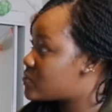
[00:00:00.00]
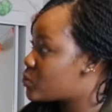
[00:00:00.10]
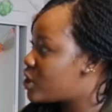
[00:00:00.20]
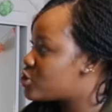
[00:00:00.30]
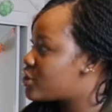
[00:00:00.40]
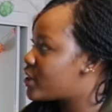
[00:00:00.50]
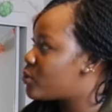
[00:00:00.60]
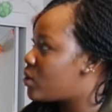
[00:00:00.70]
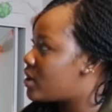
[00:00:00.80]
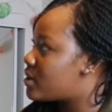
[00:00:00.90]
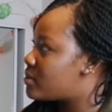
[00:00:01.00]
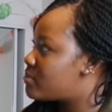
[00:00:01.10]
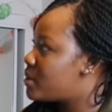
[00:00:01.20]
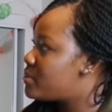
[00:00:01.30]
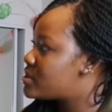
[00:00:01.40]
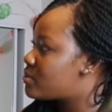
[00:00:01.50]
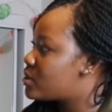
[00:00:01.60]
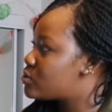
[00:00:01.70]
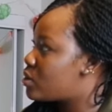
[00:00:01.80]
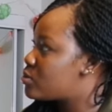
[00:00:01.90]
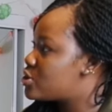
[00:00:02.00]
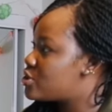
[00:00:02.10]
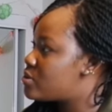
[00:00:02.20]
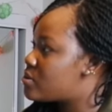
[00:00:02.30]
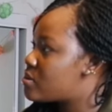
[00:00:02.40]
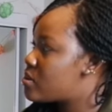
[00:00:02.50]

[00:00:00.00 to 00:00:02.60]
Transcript: Why are you drinking water? Maybe something's wrong with you.